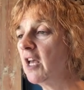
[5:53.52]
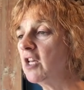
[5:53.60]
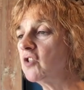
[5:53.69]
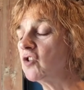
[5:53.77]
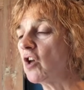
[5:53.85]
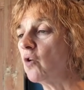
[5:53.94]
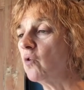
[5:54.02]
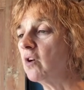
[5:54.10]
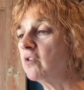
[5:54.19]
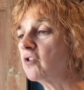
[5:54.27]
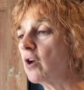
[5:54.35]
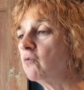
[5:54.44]
So
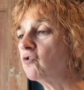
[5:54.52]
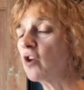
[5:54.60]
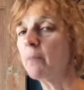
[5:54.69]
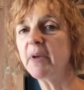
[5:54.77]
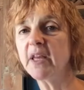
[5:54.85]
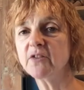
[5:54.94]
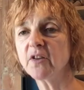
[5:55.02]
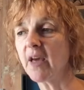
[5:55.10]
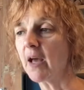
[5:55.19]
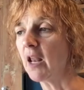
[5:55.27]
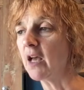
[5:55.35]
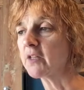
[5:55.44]
don't jump into
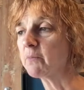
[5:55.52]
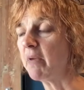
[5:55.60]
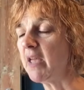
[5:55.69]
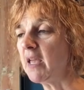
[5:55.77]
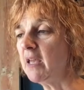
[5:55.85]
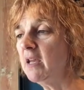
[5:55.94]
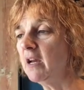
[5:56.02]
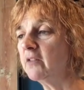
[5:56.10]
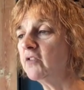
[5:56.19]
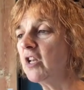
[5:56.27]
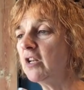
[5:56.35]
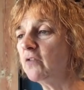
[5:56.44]
that last B
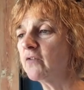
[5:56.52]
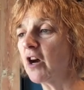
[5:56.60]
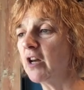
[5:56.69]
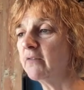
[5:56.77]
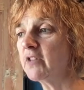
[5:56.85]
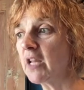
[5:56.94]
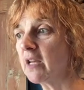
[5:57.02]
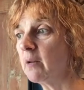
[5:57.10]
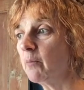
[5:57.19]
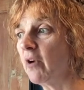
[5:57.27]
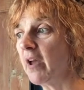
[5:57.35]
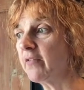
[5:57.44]
until you've kind of taken a
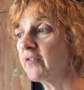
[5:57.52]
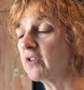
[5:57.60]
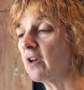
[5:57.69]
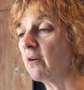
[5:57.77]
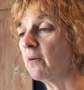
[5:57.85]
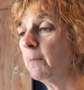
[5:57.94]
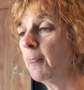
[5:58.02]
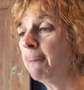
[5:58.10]
breath. So